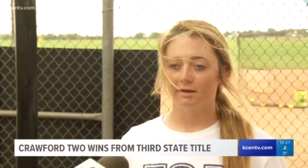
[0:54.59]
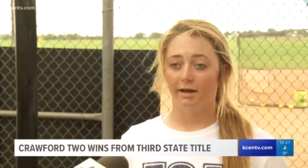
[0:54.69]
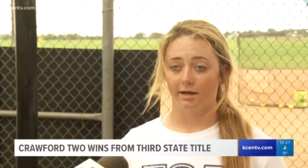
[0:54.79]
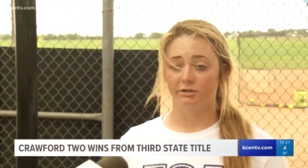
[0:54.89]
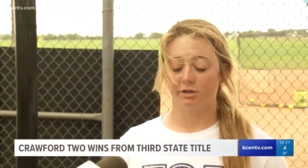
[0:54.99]

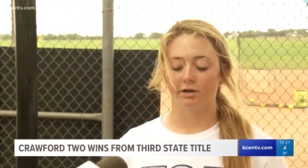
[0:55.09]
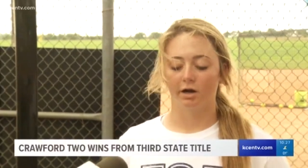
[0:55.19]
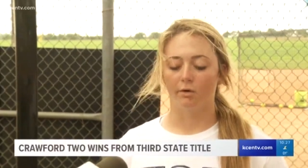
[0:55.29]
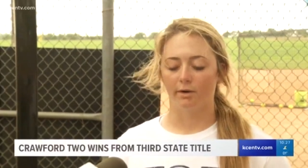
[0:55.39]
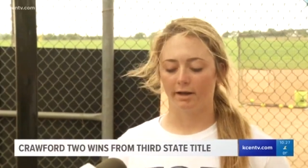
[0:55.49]
actually are
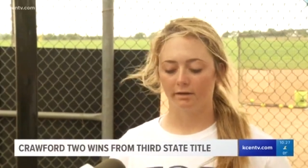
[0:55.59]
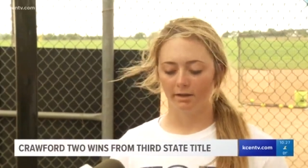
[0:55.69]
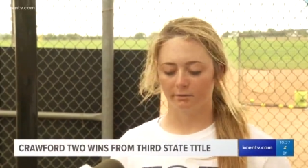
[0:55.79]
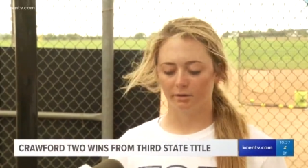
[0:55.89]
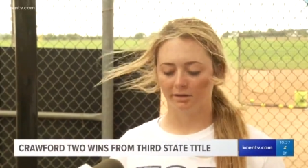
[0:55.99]
going.
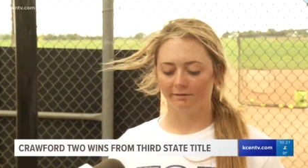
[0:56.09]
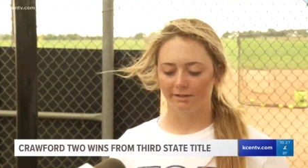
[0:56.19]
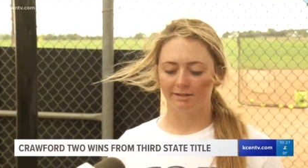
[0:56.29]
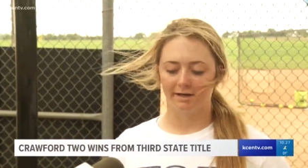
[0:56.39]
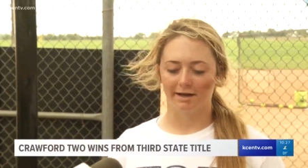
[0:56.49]
Like we're leaving
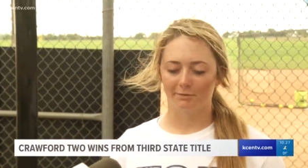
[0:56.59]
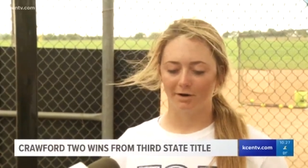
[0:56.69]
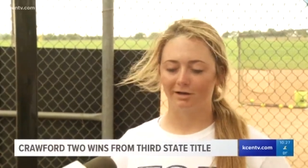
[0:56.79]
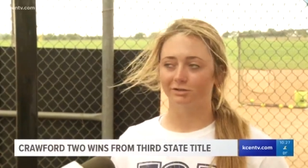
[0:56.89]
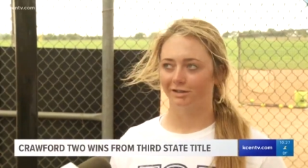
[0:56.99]
today and we're
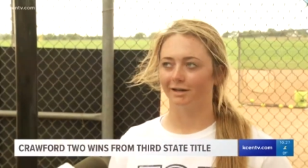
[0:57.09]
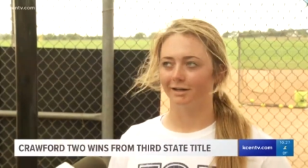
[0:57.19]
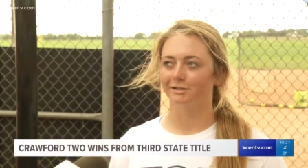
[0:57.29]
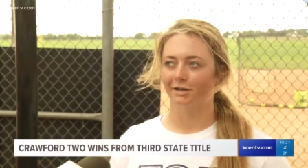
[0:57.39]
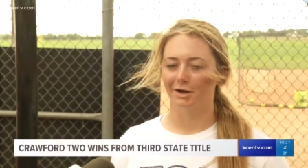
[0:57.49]
actually going to
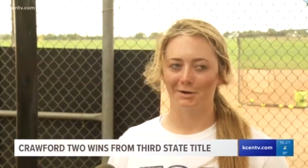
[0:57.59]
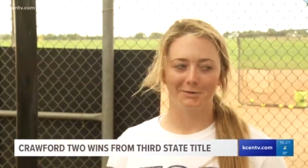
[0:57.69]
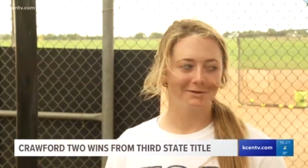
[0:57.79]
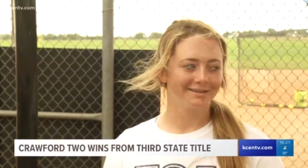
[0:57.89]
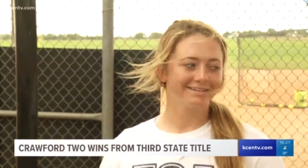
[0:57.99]
get to go.